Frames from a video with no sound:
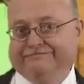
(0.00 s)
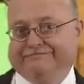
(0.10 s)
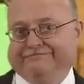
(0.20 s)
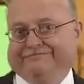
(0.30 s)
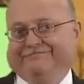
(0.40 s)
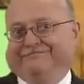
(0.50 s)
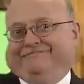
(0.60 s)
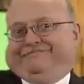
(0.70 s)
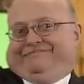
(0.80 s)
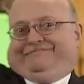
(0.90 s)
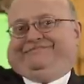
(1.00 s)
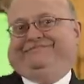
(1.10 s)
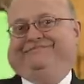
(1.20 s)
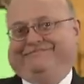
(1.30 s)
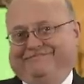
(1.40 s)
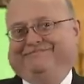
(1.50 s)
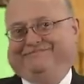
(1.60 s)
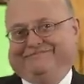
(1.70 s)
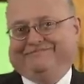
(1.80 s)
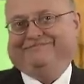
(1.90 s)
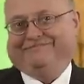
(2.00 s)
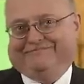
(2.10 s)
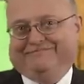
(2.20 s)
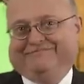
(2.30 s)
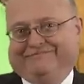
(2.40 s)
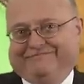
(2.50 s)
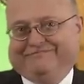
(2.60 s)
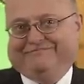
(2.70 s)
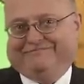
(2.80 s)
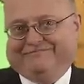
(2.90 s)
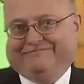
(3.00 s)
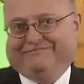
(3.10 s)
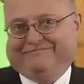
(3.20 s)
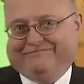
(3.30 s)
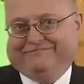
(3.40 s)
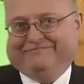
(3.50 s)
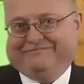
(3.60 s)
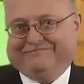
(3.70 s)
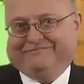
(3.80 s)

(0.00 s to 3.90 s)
Nothing is said.